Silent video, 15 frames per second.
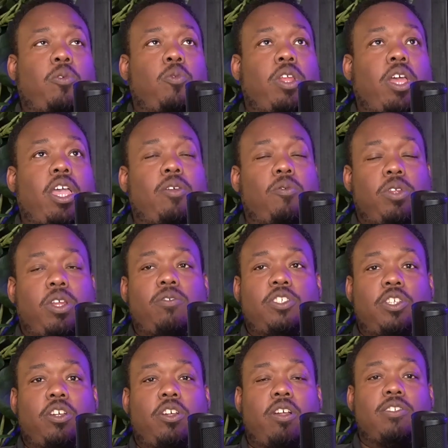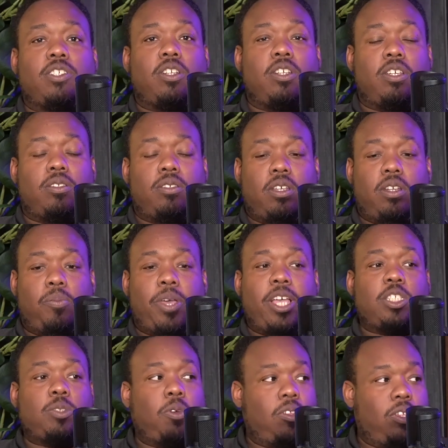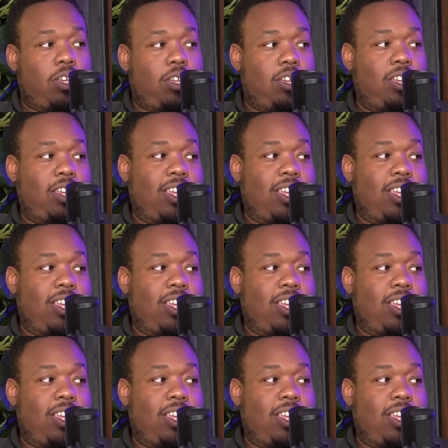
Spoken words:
when I was younger, I was on a basketball league,